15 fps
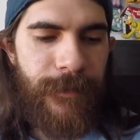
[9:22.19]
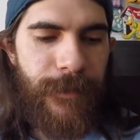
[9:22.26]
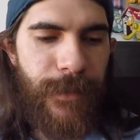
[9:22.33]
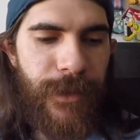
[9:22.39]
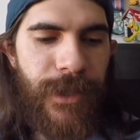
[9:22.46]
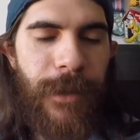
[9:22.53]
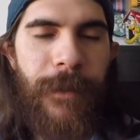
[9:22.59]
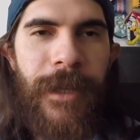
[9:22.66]

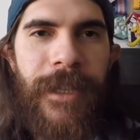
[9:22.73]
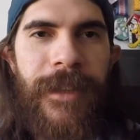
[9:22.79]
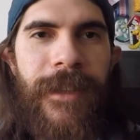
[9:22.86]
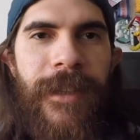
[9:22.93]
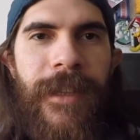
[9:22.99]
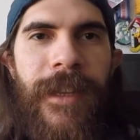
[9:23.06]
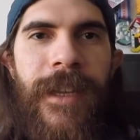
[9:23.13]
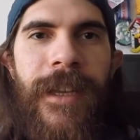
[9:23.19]
put them in.
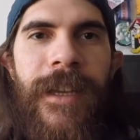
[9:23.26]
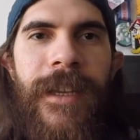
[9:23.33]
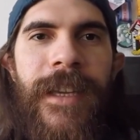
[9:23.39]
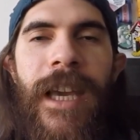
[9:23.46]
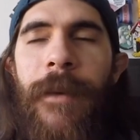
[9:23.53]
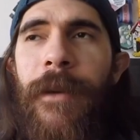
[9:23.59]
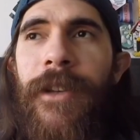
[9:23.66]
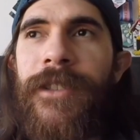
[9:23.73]

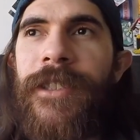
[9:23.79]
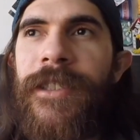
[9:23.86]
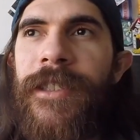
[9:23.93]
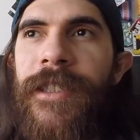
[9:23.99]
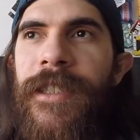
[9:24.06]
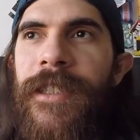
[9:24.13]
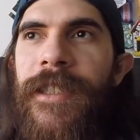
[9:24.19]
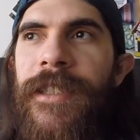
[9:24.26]
Yeah, because
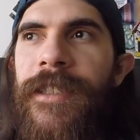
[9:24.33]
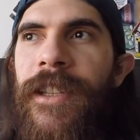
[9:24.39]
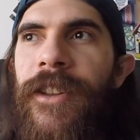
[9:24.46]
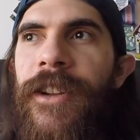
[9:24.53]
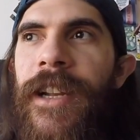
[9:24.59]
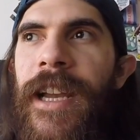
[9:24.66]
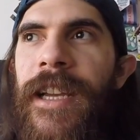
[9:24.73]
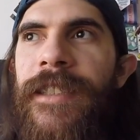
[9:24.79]
in
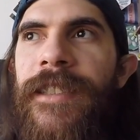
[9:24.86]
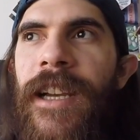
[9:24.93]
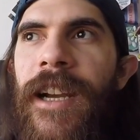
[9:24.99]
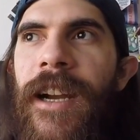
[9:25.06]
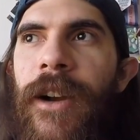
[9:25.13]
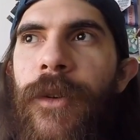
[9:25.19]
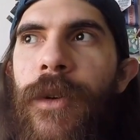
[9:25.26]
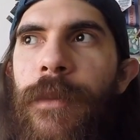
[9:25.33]
other case,
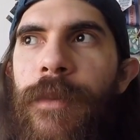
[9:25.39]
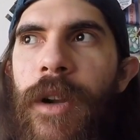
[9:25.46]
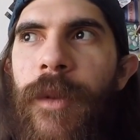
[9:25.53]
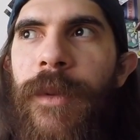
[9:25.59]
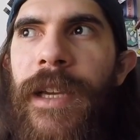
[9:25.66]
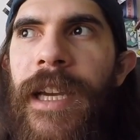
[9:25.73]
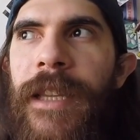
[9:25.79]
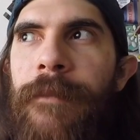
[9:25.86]
I will
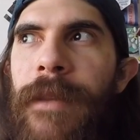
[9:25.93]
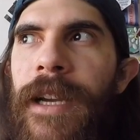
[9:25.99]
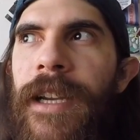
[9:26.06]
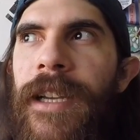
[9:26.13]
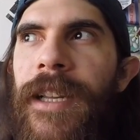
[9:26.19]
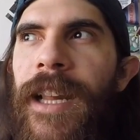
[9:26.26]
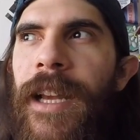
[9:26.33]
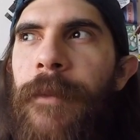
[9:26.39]
probably get
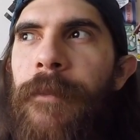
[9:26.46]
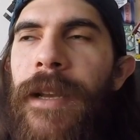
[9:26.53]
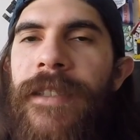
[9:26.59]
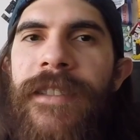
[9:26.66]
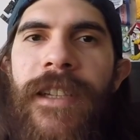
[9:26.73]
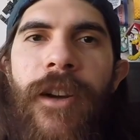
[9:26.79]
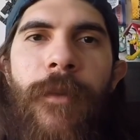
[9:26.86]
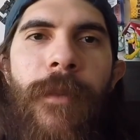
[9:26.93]
my like
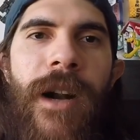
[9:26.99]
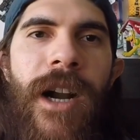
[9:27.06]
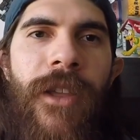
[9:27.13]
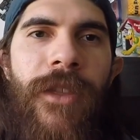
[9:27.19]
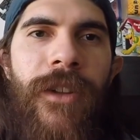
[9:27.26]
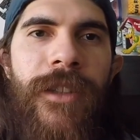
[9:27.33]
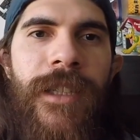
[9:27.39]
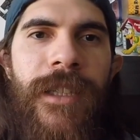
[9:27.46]
Mexico
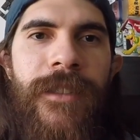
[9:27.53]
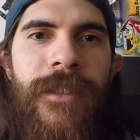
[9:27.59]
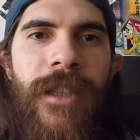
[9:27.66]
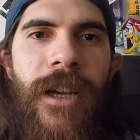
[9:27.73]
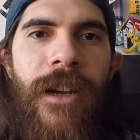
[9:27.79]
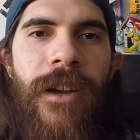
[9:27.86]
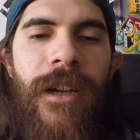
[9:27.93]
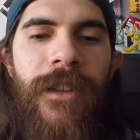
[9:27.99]
Marathon and
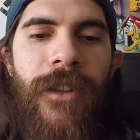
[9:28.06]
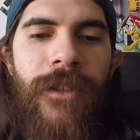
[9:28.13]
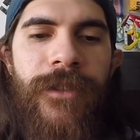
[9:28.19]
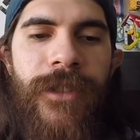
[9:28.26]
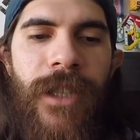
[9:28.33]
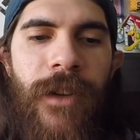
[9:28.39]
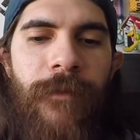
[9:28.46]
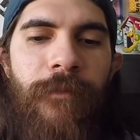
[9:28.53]
other
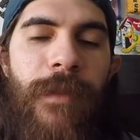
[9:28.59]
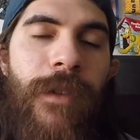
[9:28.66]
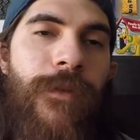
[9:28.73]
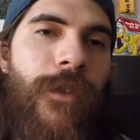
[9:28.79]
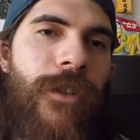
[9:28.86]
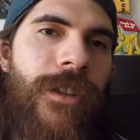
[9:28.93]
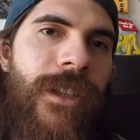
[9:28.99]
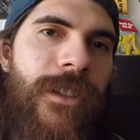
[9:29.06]
stuff
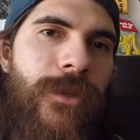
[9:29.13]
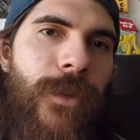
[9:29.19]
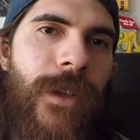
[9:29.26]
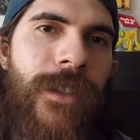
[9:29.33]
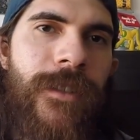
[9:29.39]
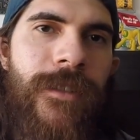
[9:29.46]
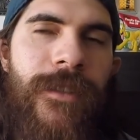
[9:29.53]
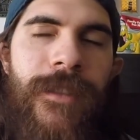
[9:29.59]
before these
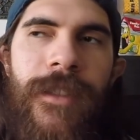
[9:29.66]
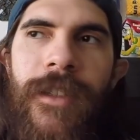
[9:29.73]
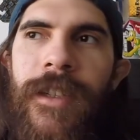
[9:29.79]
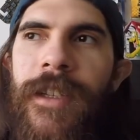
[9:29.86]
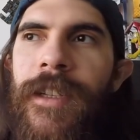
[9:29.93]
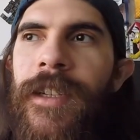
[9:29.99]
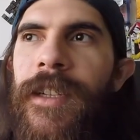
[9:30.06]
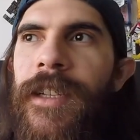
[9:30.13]
ones,
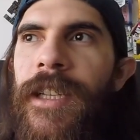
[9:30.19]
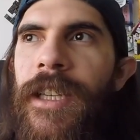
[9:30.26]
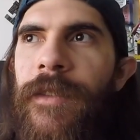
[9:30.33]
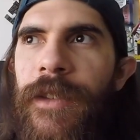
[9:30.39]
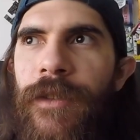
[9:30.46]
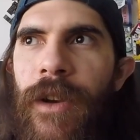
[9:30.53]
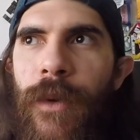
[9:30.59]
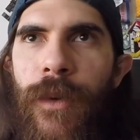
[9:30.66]

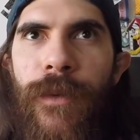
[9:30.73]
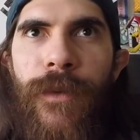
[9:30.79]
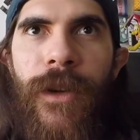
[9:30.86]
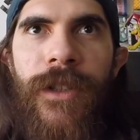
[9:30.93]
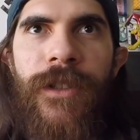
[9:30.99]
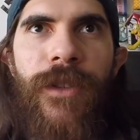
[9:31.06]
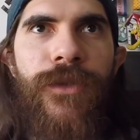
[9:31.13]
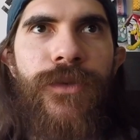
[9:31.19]
even though I will
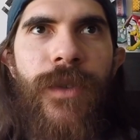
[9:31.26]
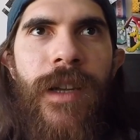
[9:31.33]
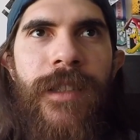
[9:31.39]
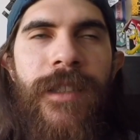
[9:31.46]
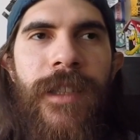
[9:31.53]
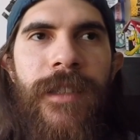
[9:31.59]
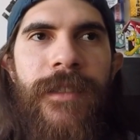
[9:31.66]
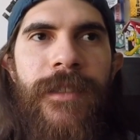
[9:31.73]
run those
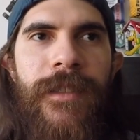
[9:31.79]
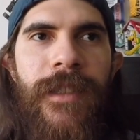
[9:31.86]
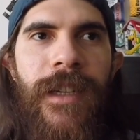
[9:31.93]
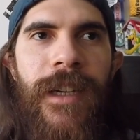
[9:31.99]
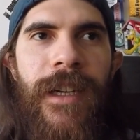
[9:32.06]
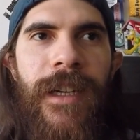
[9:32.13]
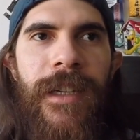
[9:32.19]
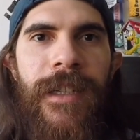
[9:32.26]
races
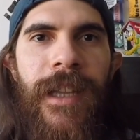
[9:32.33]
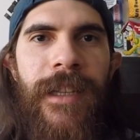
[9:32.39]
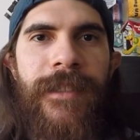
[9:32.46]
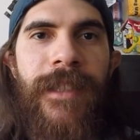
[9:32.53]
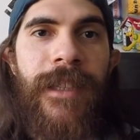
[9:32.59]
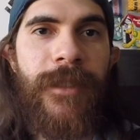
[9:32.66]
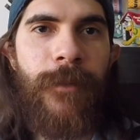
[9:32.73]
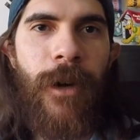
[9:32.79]
in like
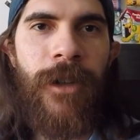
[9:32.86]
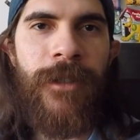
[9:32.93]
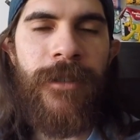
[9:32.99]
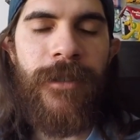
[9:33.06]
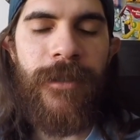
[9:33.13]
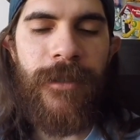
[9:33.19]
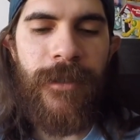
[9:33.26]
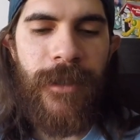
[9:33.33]
6
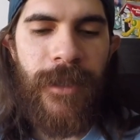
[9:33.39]
months.